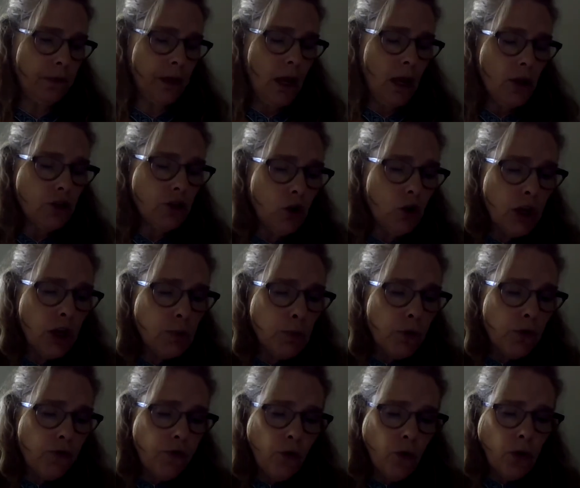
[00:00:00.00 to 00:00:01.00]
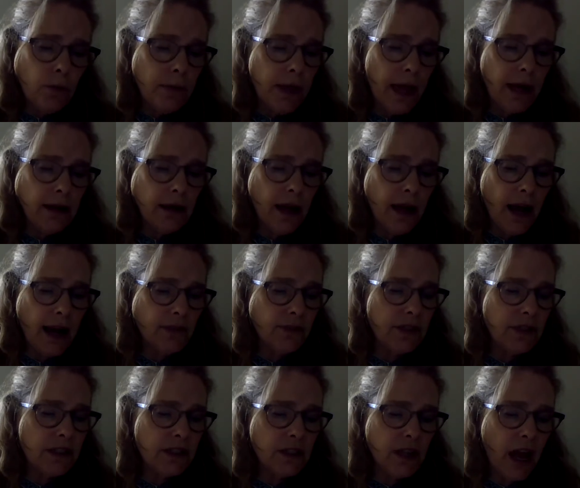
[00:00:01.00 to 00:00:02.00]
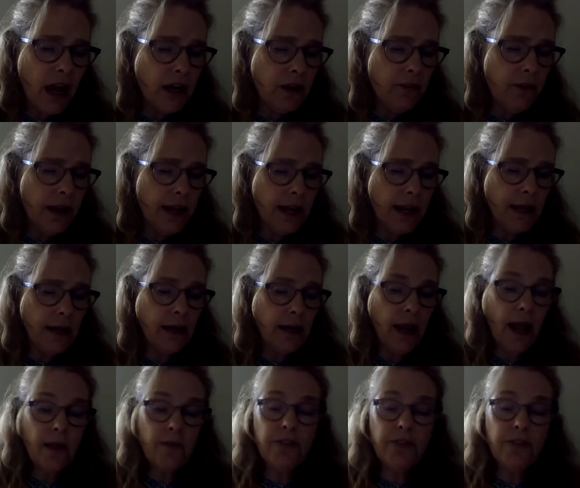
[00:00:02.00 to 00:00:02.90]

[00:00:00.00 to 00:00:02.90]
So he performed that night the sleight of hand